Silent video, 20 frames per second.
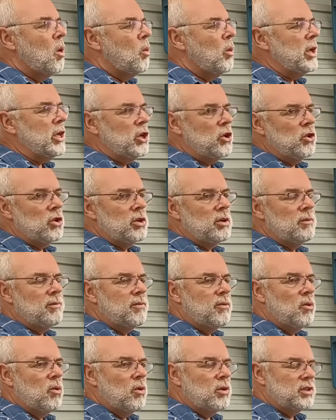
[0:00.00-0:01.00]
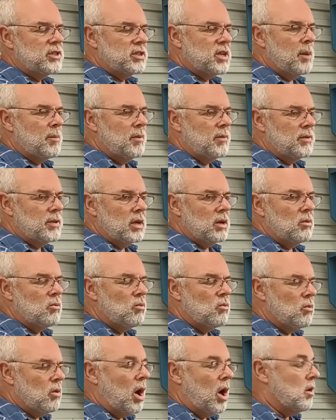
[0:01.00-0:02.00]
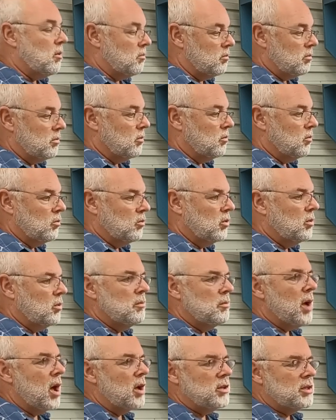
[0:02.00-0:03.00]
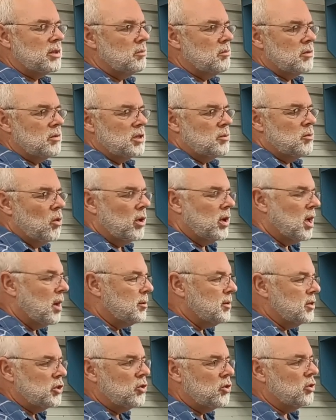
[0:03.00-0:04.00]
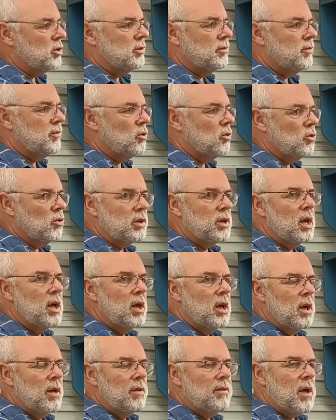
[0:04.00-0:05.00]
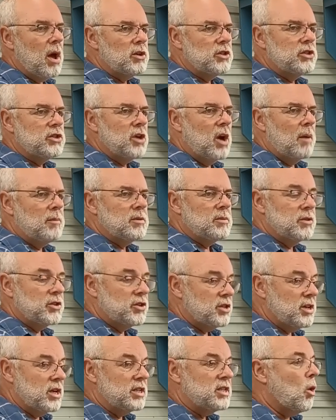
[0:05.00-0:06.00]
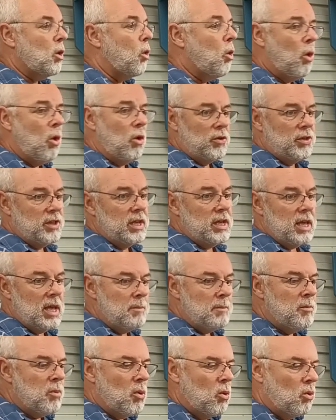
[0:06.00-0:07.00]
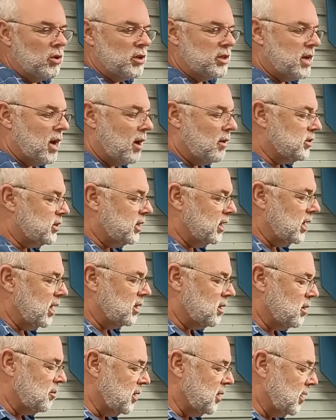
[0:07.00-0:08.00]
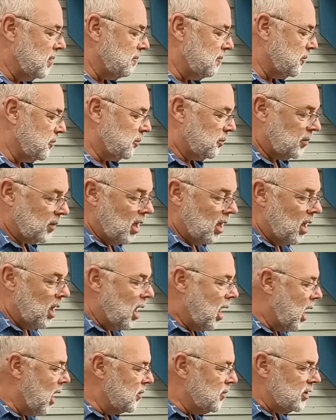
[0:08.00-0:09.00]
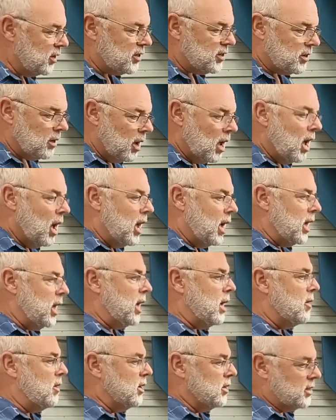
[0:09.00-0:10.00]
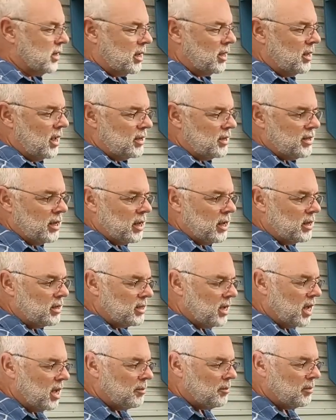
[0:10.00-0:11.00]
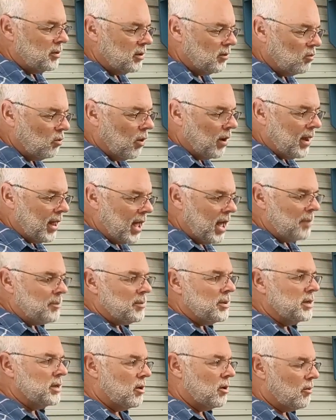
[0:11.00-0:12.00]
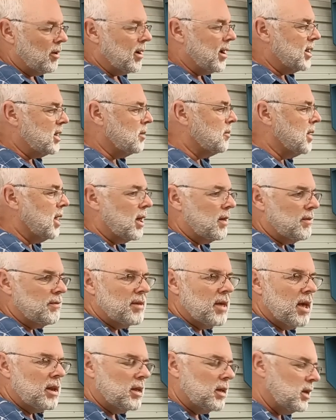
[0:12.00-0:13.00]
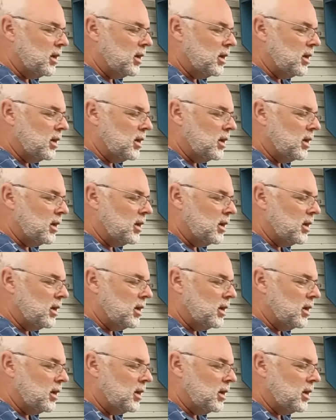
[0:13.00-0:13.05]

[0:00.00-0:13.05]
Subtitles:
we couldn't afford some of the, most small companies couldn't afford those types of machines or the import tariffs to get them in. And this here is a classic example of what happened around about that